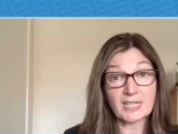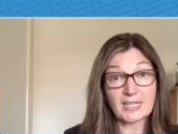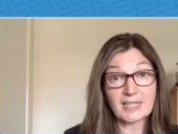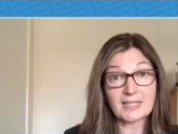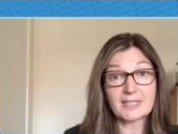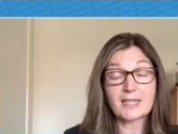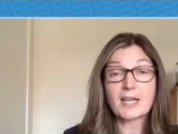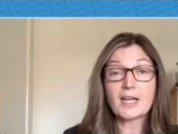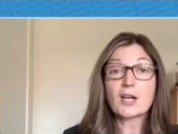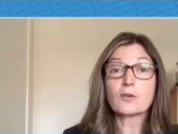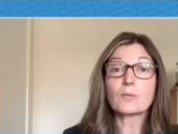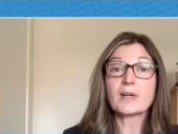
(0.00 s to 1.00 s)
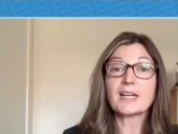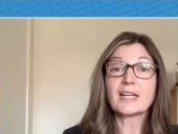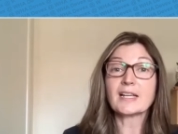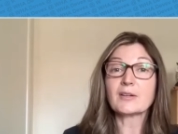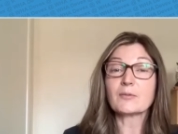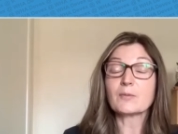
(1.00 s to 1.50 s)
years
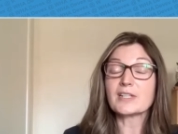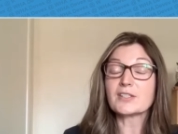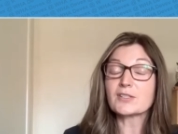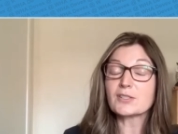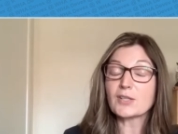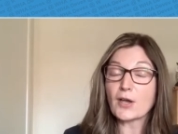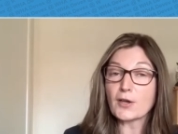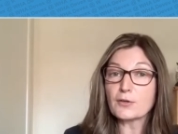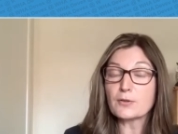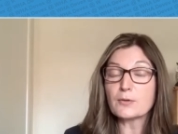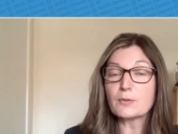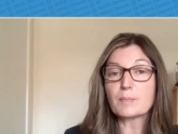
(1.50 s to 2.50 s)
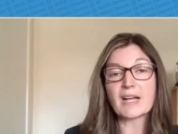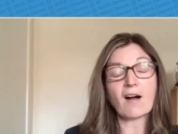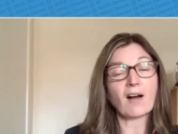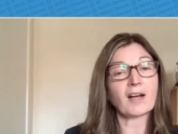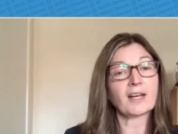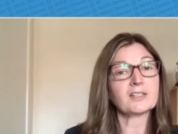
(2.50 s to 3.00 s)
we're we're so
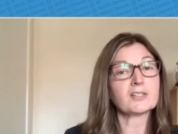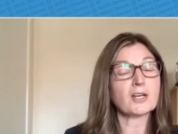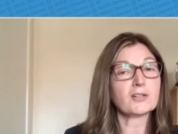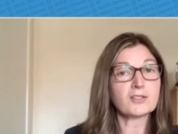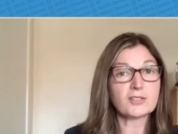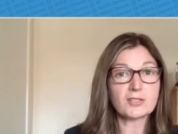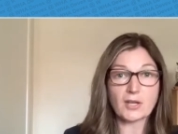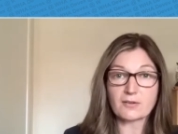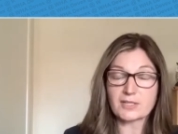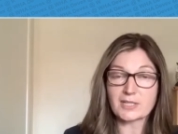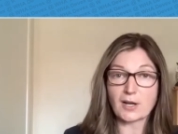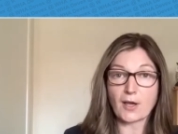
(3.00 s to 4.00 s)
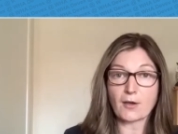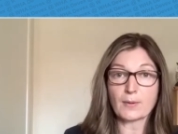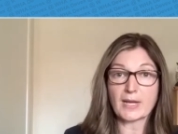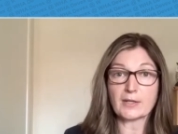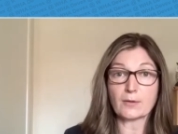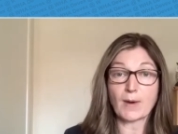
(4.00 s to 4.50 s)
behind and so slow
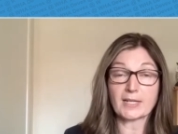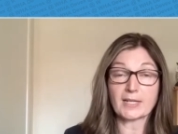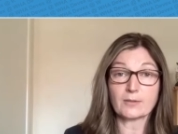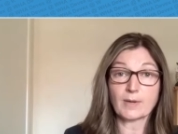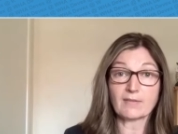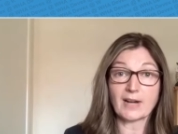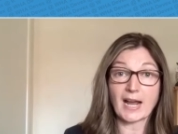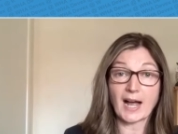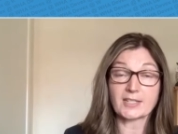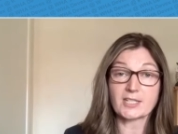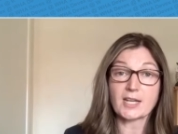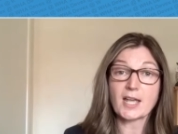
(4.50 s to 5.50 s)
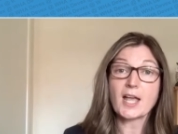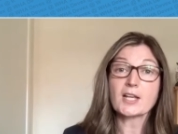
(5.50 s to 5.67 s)
in the way that we react